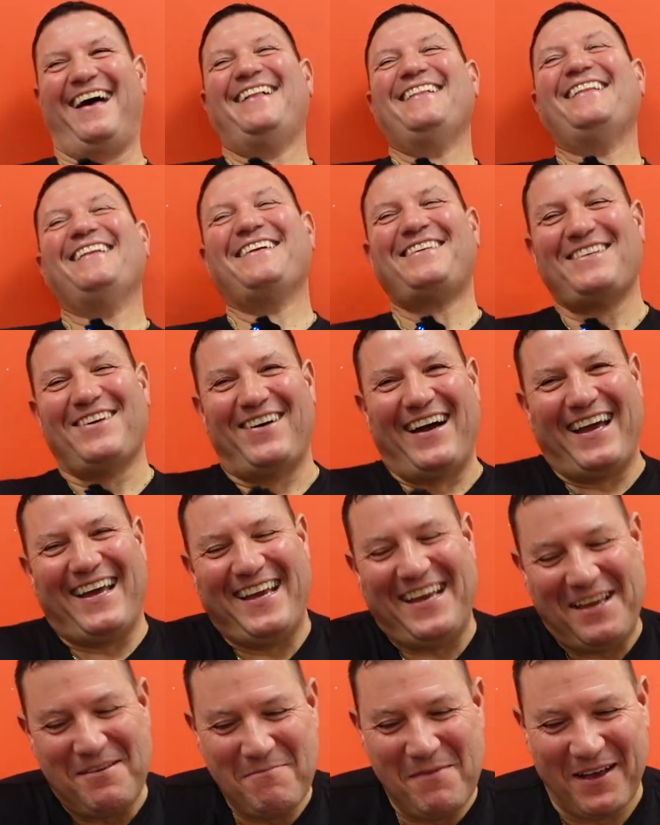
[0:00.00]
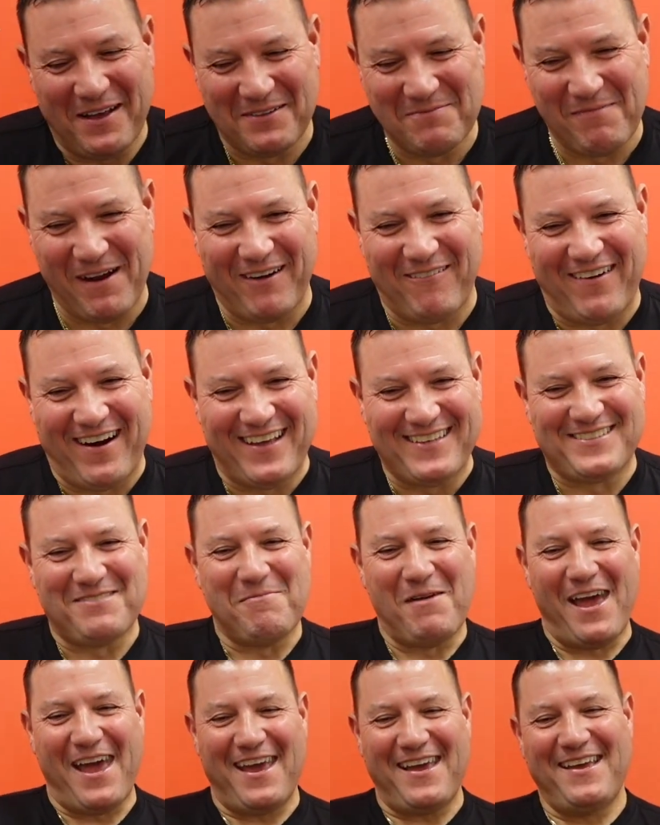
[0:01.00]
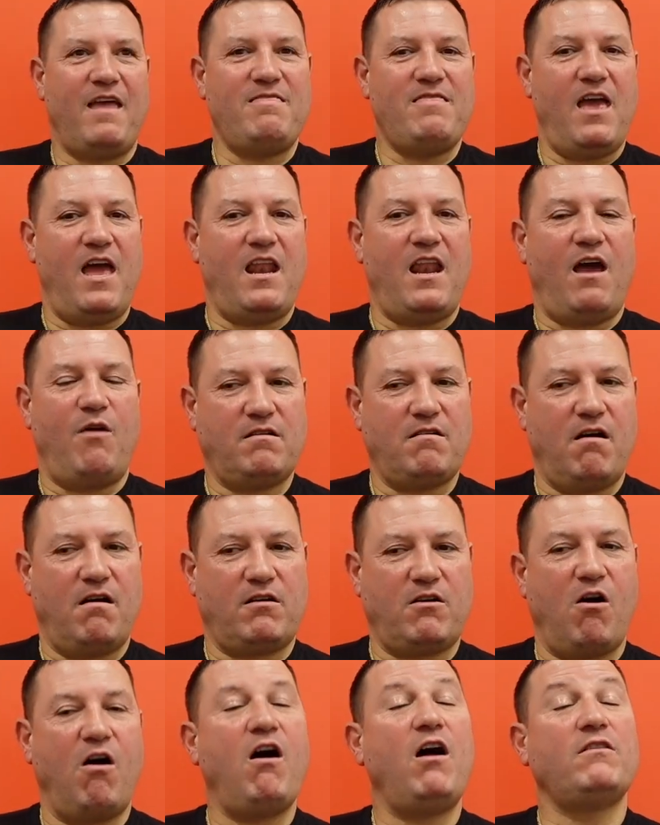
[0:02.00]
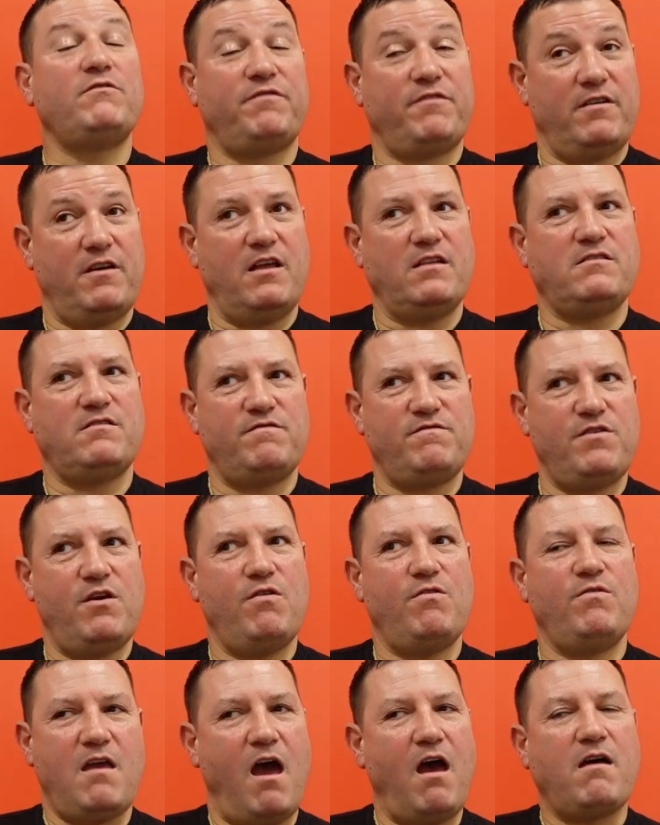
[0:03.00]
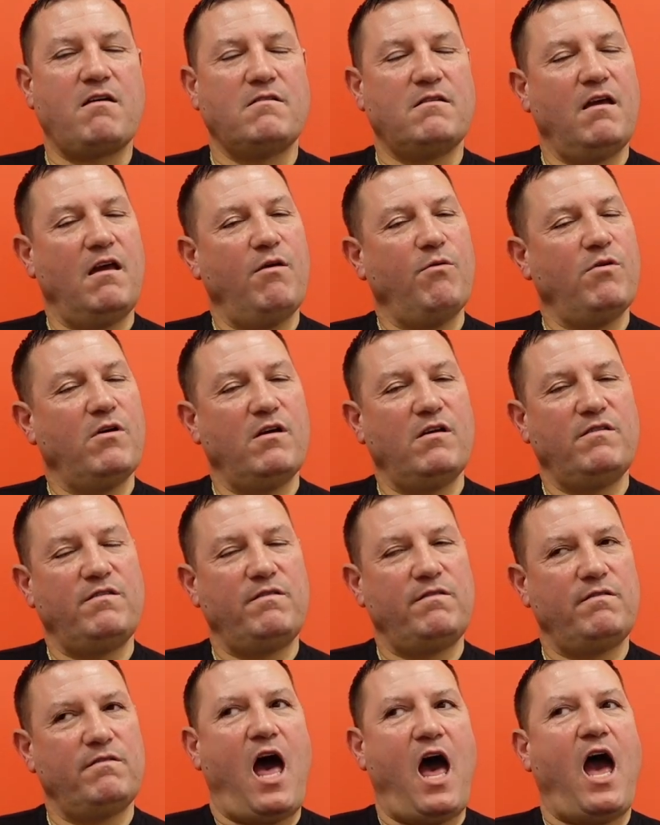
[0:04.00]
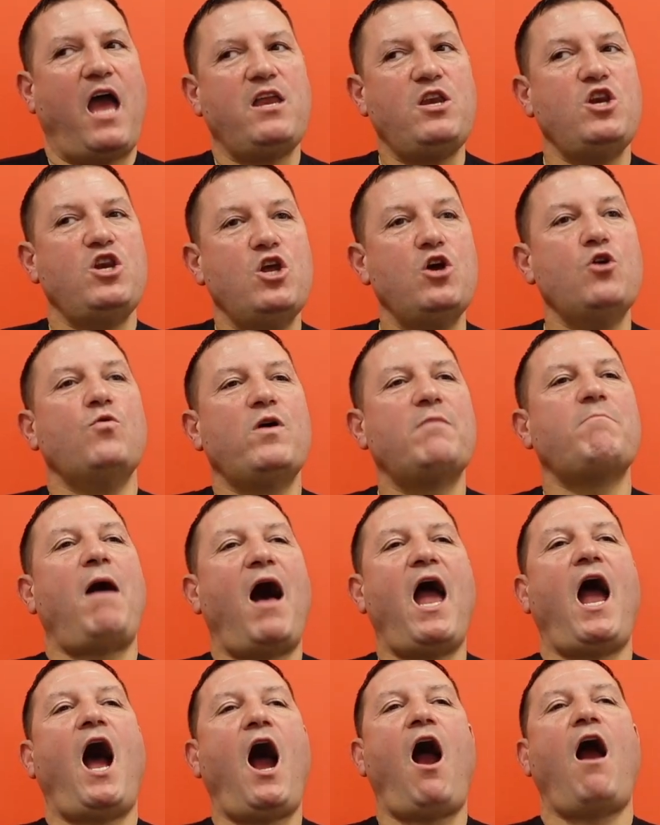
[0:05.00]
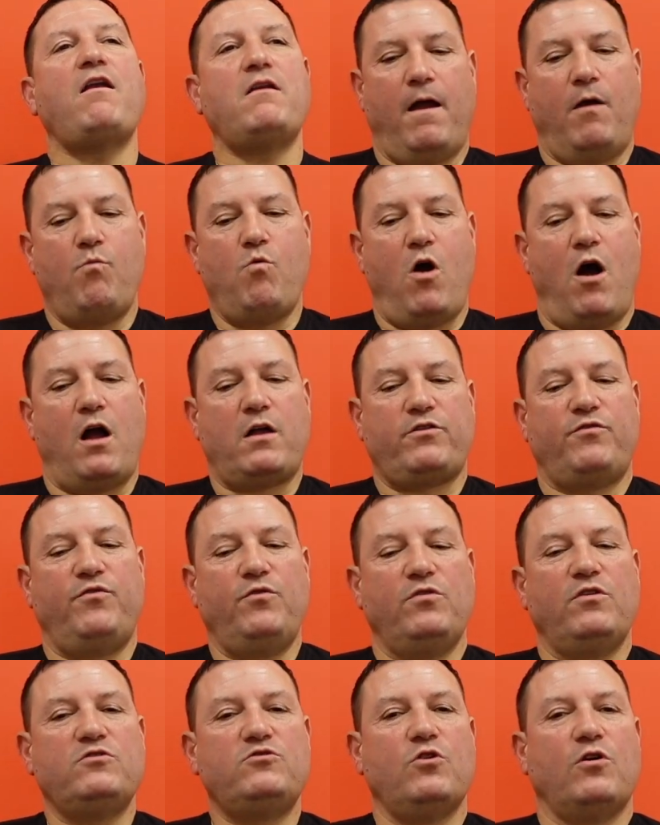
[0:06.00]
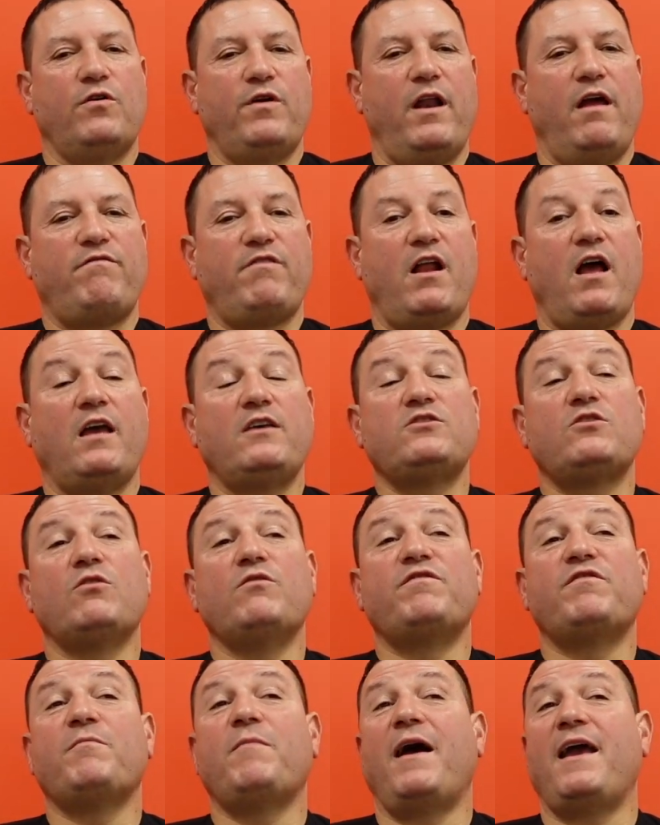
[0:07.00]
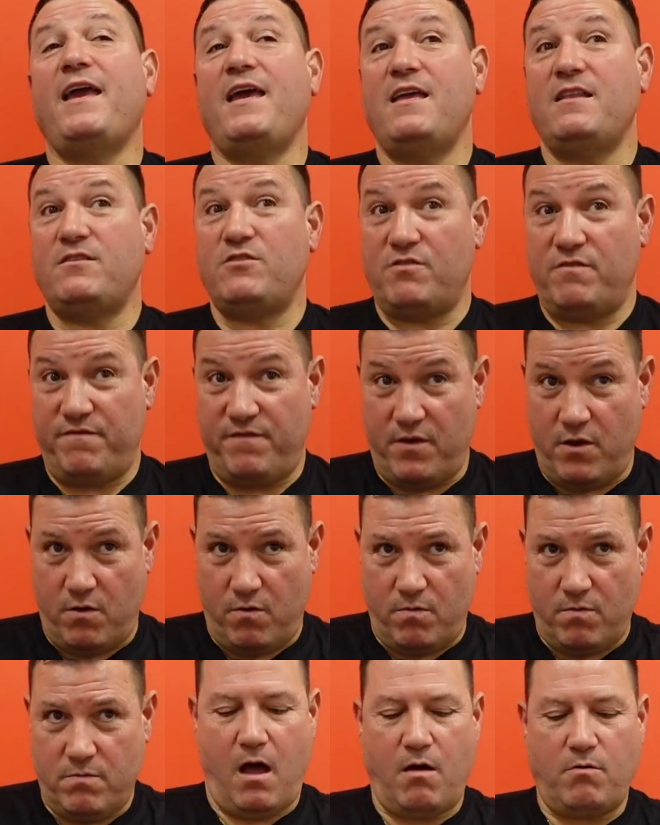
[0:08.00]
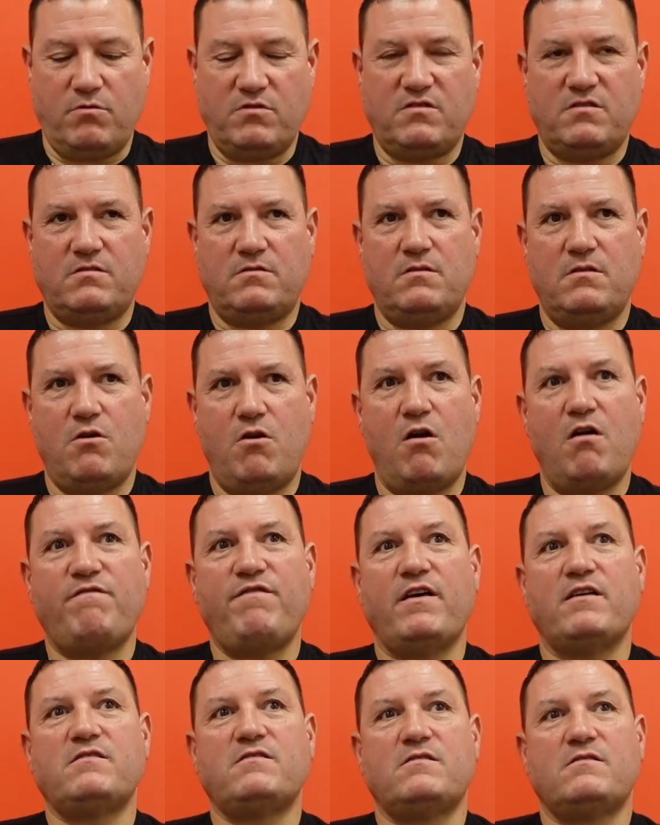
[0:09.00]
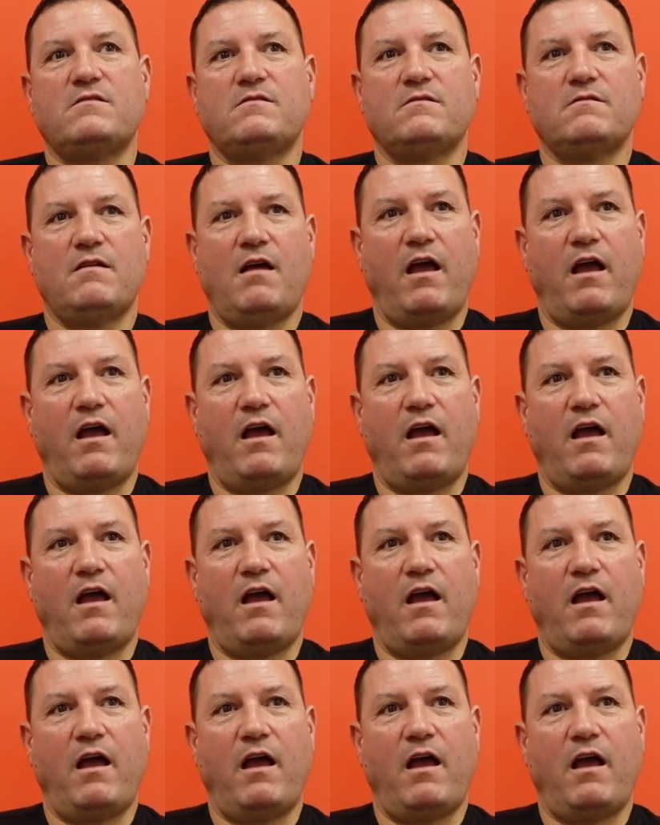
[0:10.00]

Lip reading: So I emailed my resume, and then I got called for an interview. Yeah, I knew in my heart. I walked through the door at Everett High School for my interview. I was nervous.